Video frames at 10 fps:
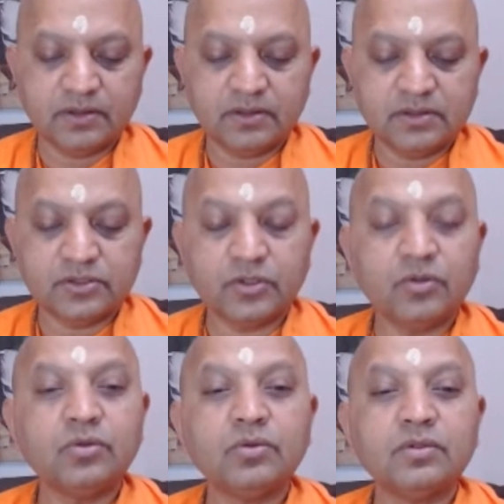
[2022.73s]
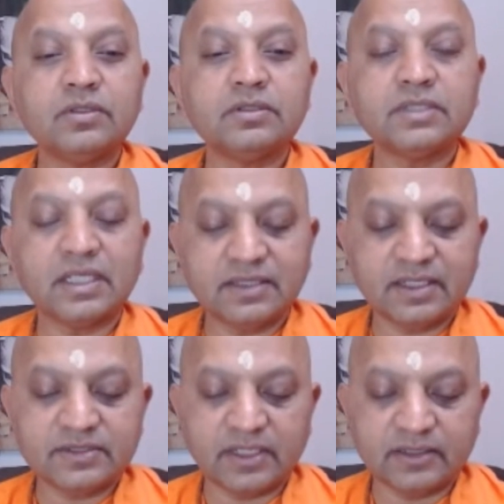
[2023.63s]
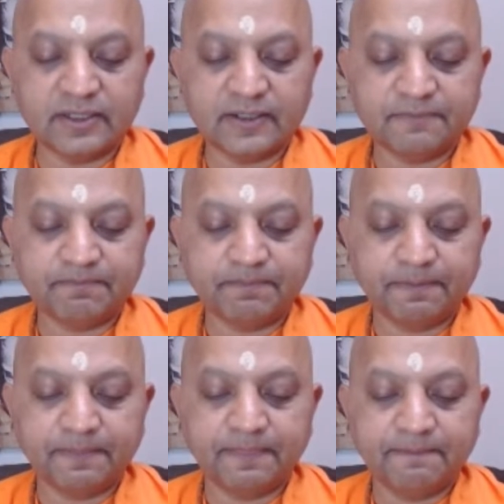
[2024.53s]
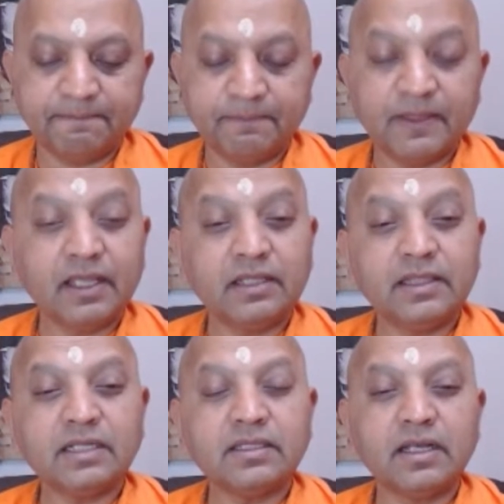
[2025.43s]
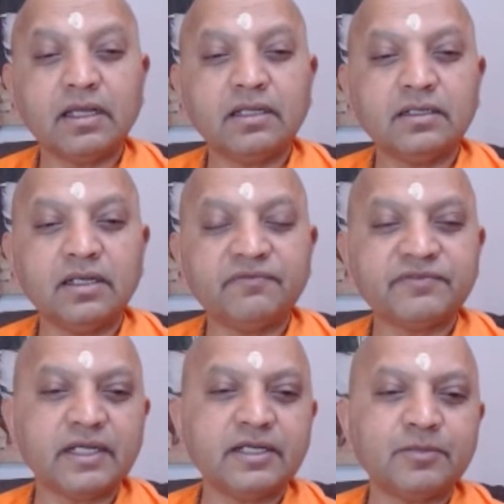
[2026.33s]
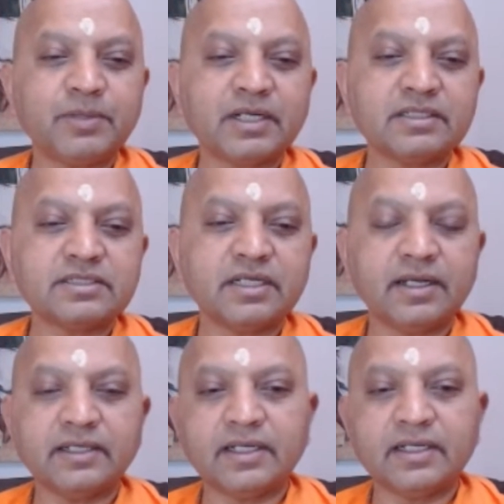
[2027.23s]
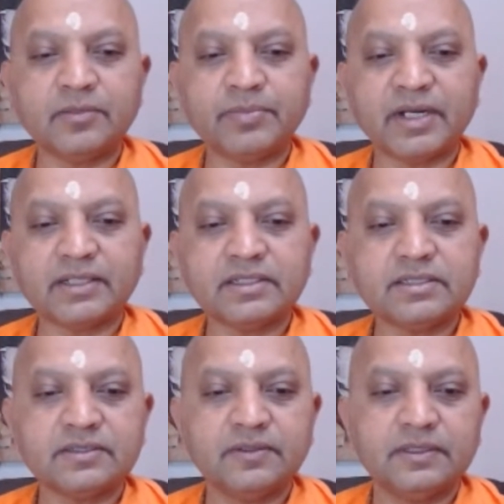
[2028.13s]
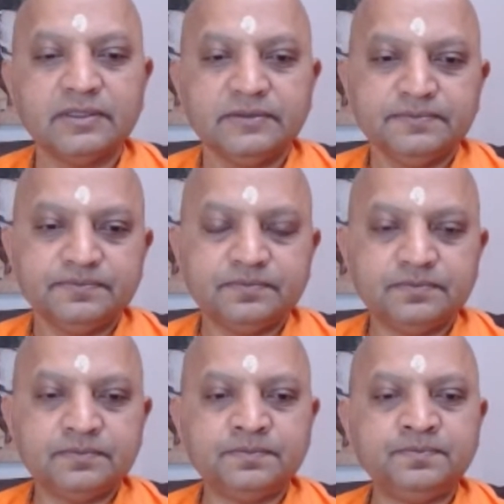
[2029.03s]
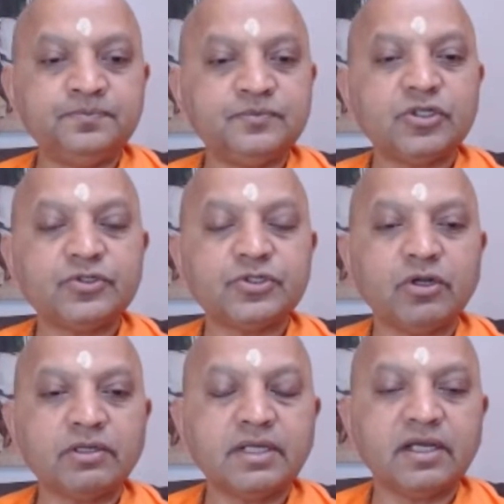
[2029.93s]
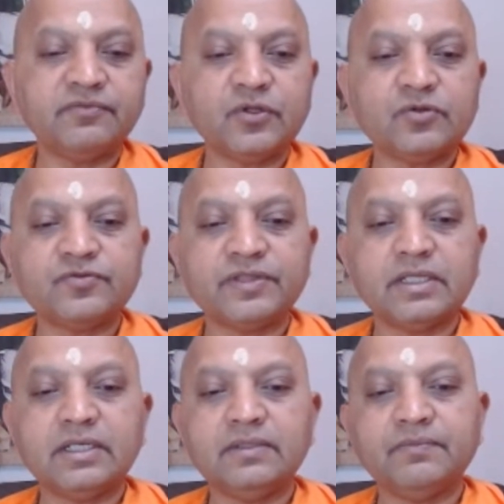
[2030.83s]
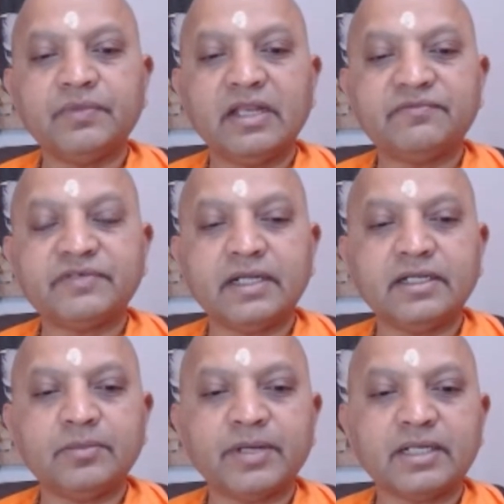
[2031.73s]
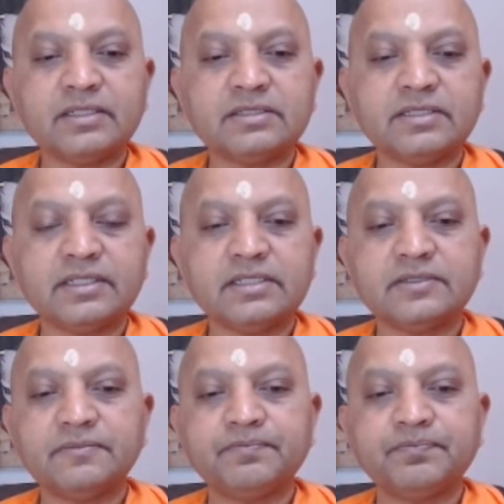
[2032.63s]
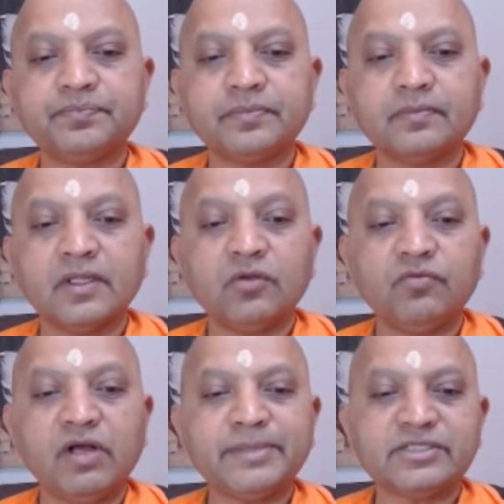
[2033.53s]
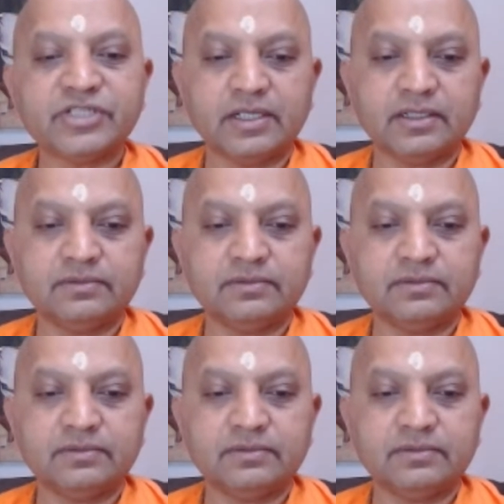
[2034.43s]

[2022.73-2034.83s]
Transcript: So Tantric sadhana. In that there are left-handed practice and right-handed practice. So you should not confuse with the left-handed practice, that is Vamachara.